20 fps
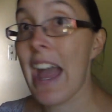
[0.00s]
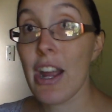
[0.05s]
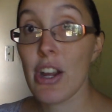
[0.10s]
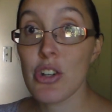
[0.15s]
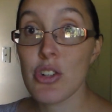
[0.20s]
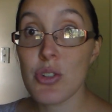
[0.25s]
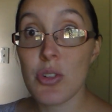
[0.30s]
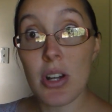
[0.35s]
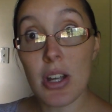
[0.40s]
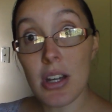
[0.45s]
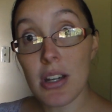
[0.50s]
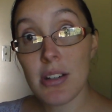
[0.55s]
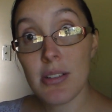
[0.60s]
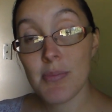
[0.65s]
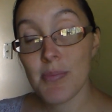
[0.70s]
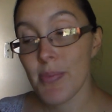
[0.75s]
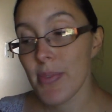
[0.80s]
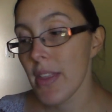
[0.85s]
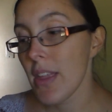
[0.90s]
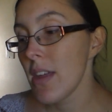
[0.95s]
extra,
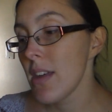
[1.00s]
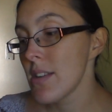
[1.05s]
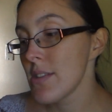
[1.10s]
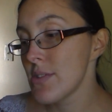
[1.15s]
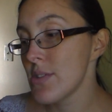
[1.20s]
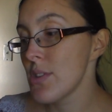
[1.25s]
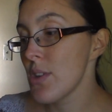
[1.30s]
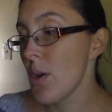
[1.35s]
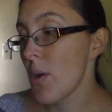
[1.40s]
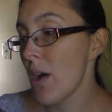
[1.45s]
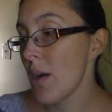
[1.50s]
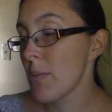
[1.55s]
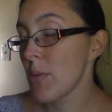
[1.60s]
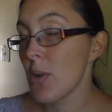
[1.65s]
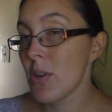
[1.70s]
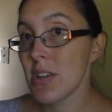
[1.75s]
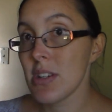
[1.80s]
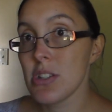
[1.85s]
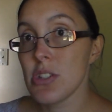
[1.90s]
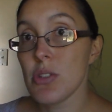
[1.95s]
so
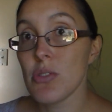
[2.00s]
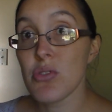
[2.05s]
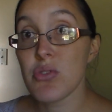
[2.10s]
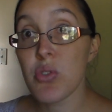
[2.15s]
I'm going to do